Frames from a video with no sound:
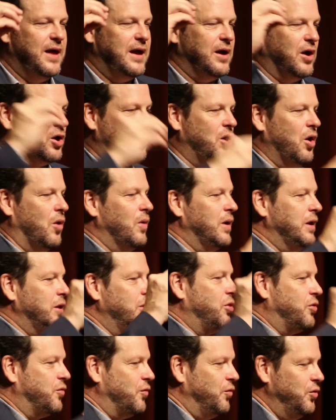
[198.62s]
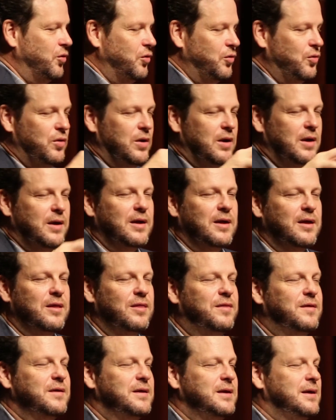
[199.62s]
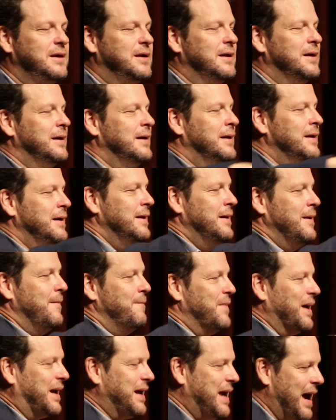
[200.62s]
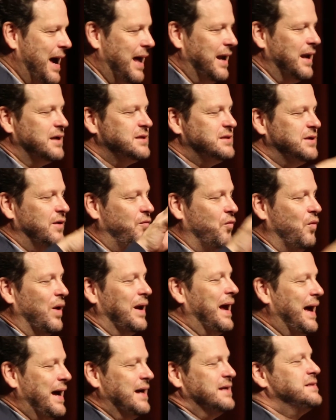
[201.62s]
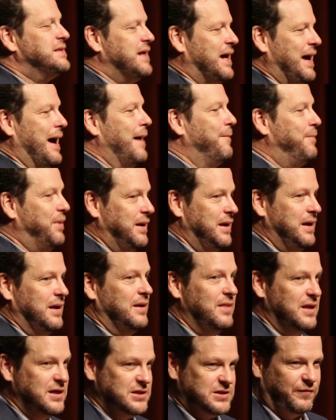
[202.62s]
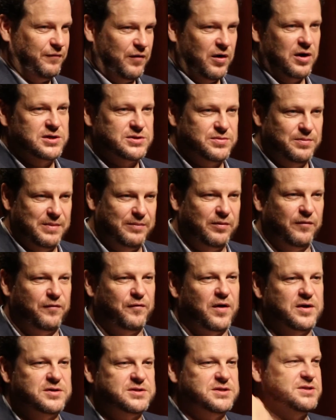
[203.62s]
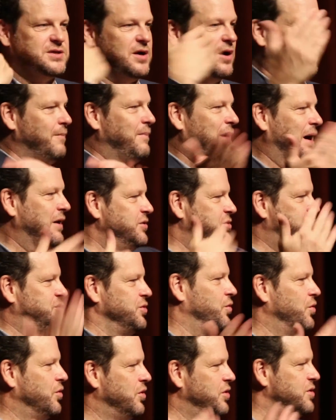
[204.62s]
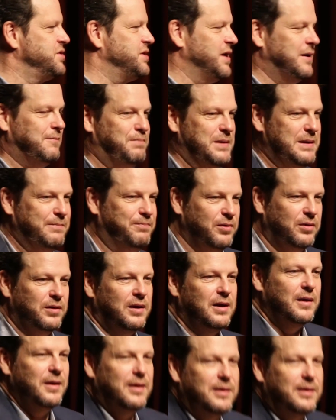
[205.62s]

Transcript: they are going through the mechanics of what has to happen in this farce. Remember, farces are about doors and people,